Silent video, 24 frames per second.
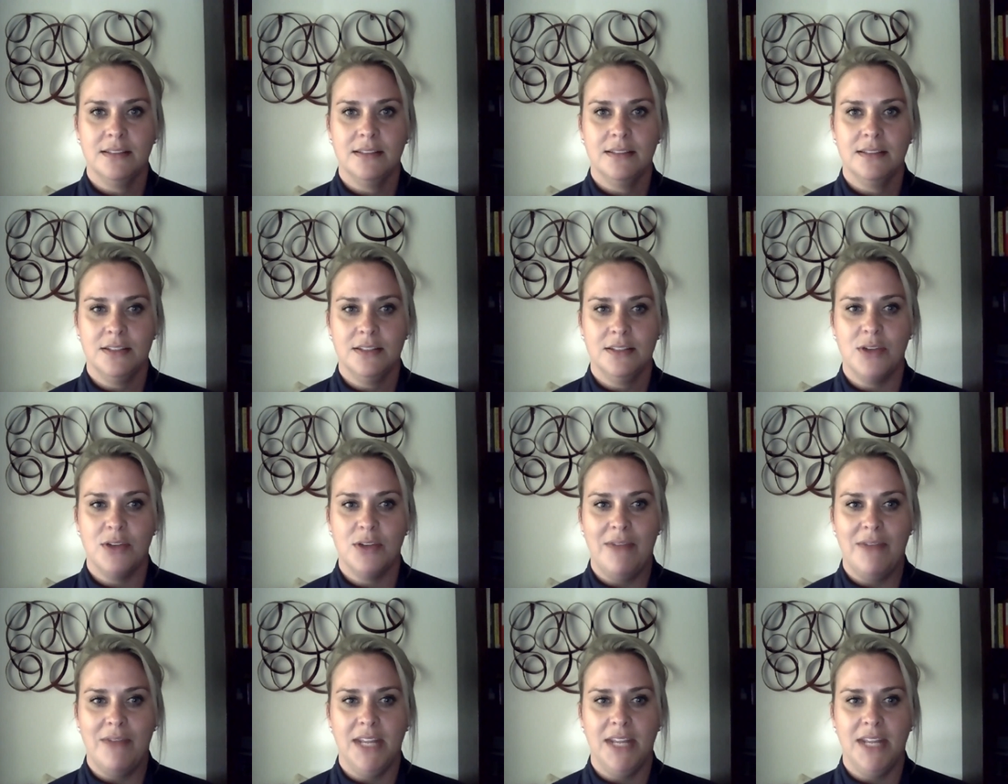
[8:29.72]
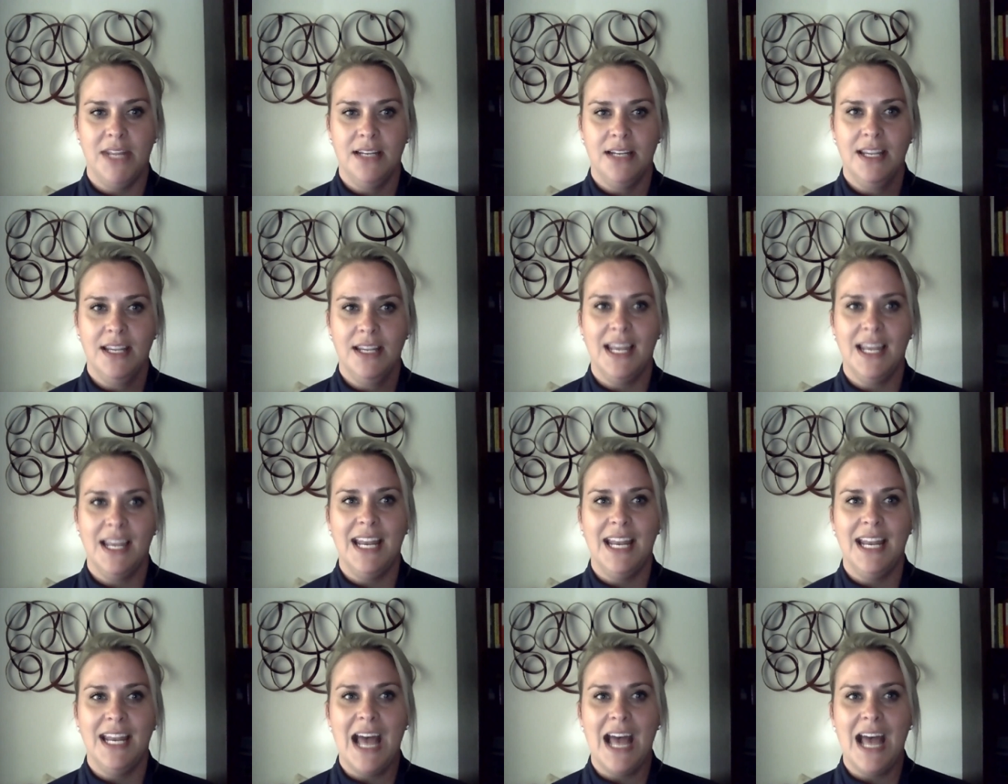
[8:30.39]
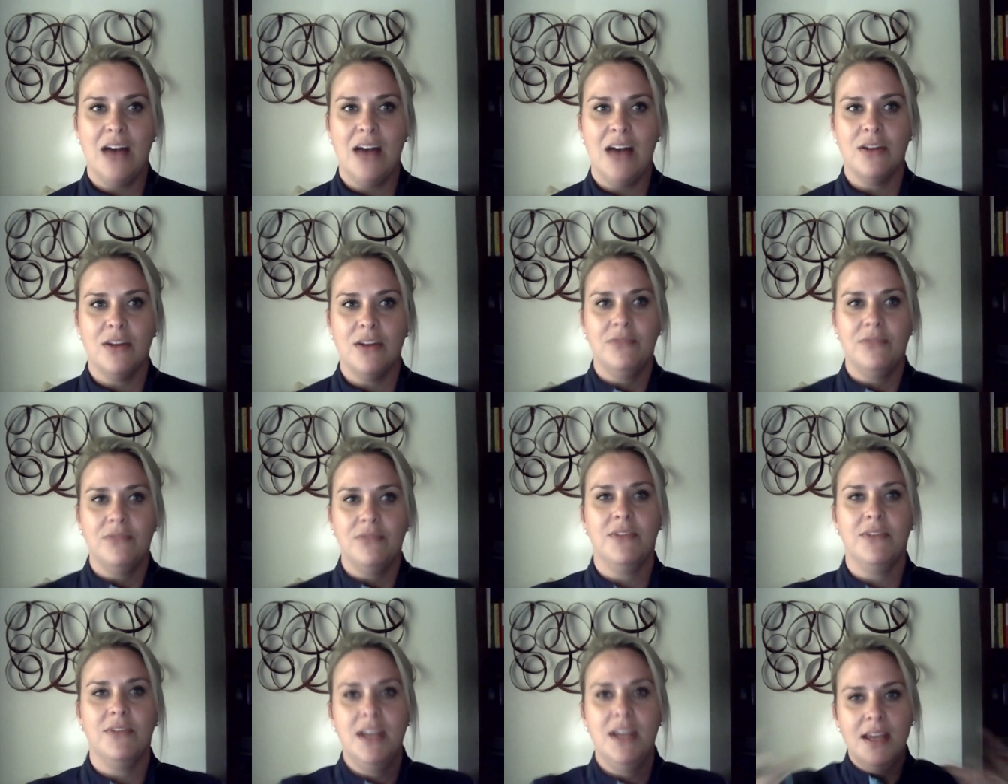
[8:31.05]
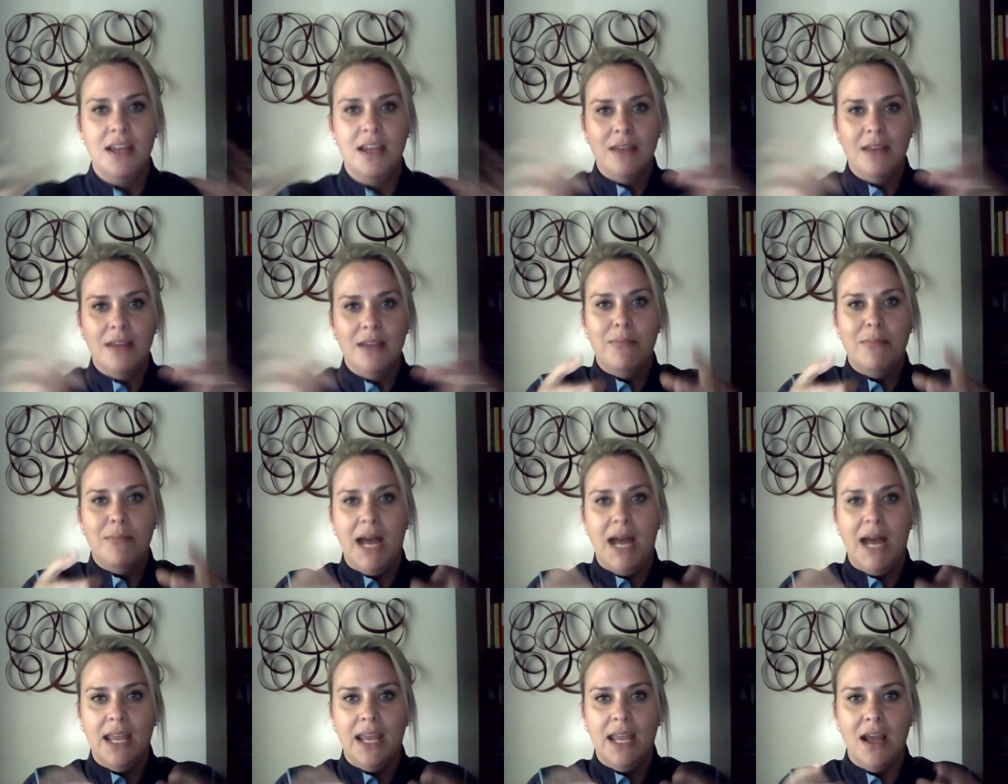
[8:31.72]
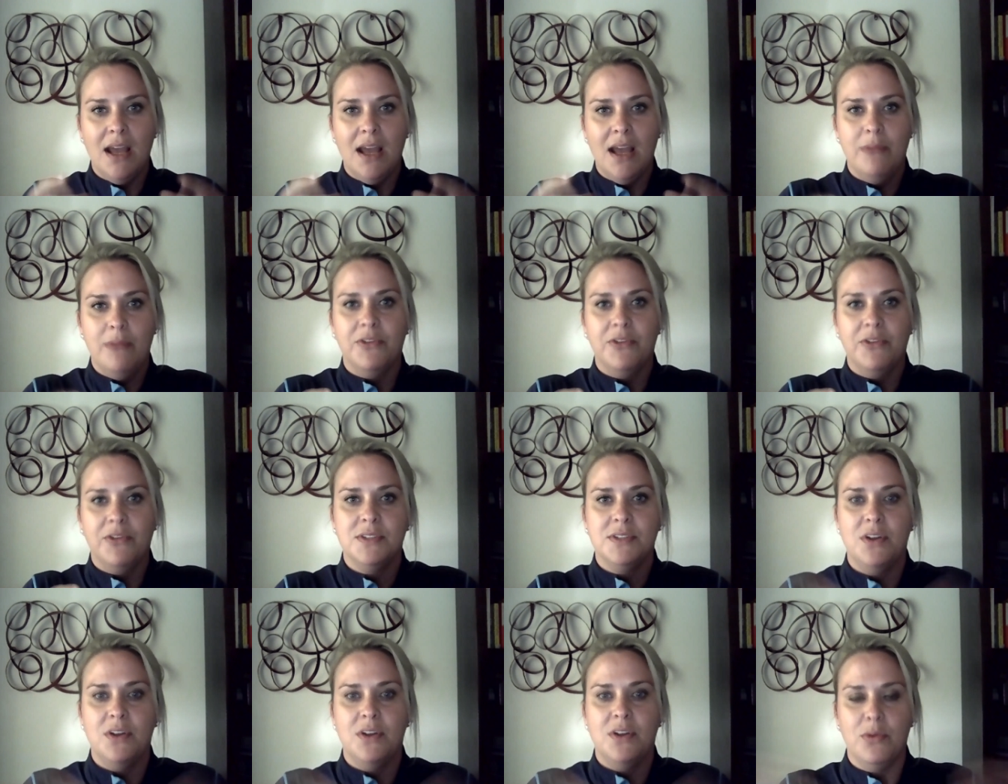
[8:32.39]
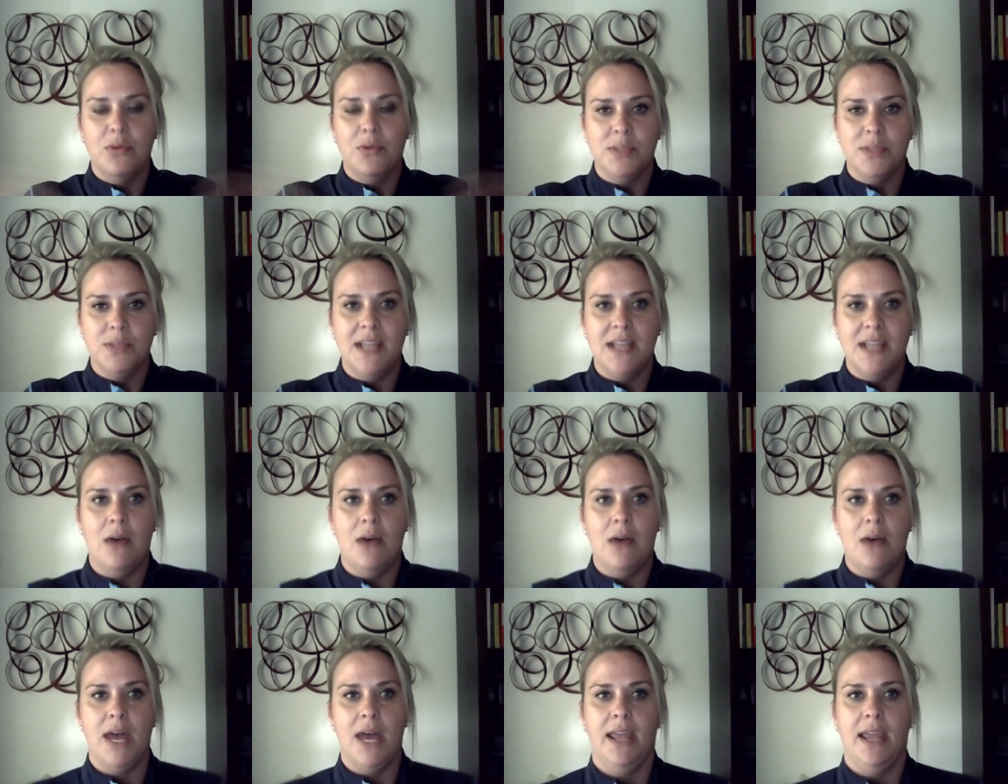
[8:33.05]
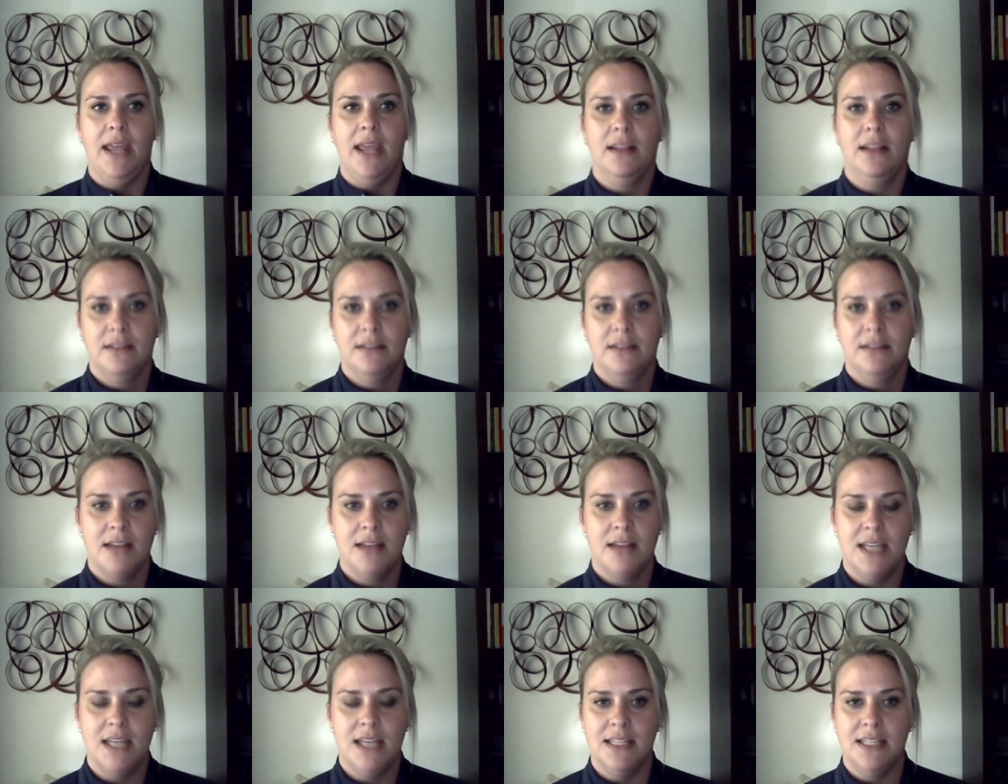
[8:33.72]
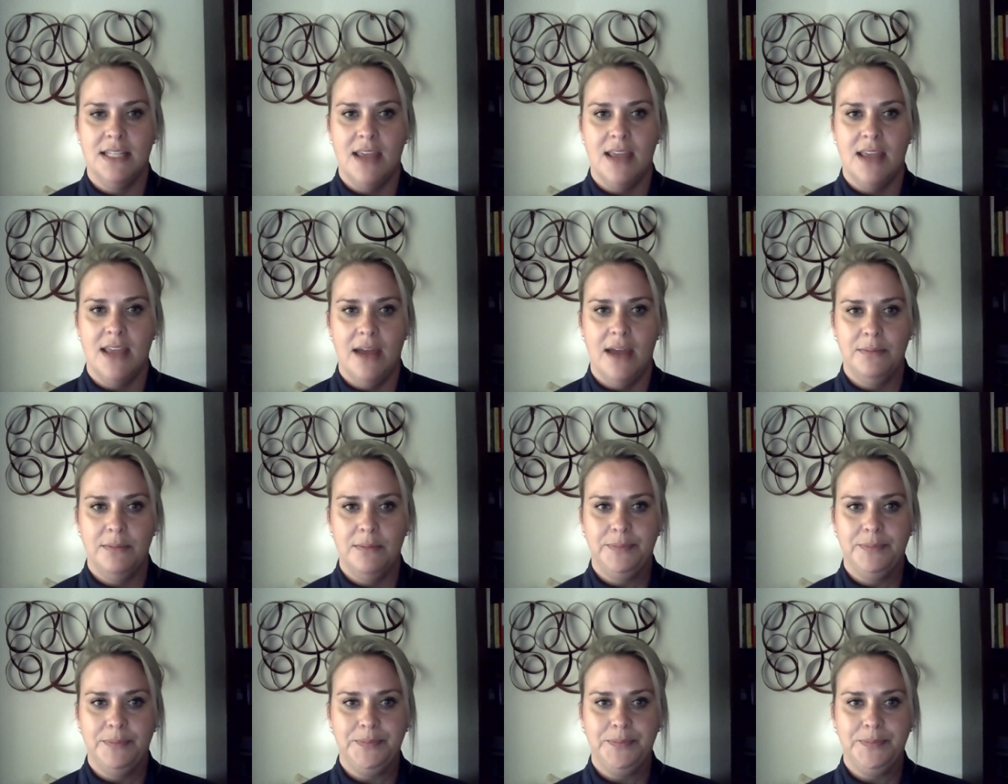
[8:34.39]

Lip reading: traveling, getting out of my comfort zone was how I did that.